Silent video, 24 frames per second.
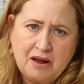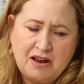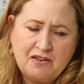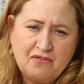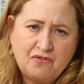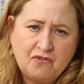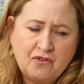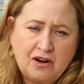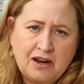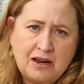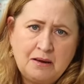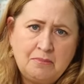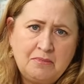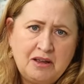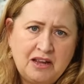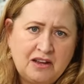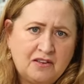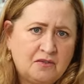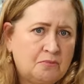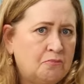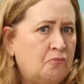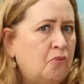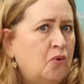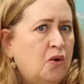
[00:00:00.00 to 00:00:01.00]
My frame
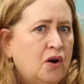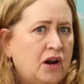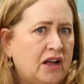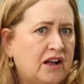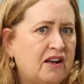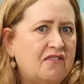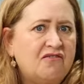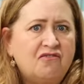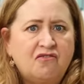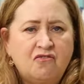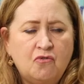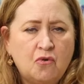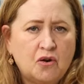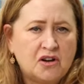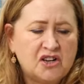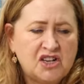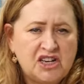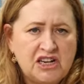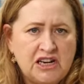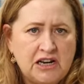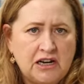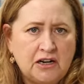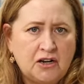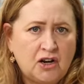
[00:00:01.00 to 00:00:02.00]
is more like a
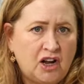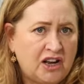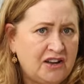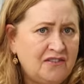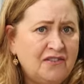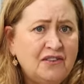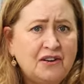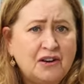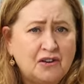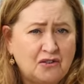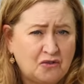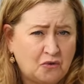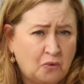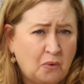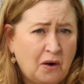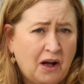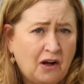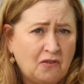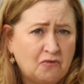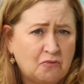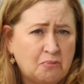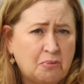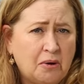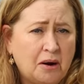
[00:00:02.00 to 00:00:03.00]
14, even a
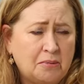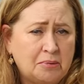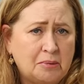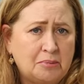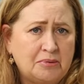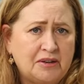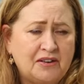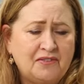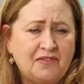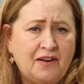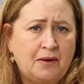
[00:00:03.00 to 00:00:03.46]
12 probably.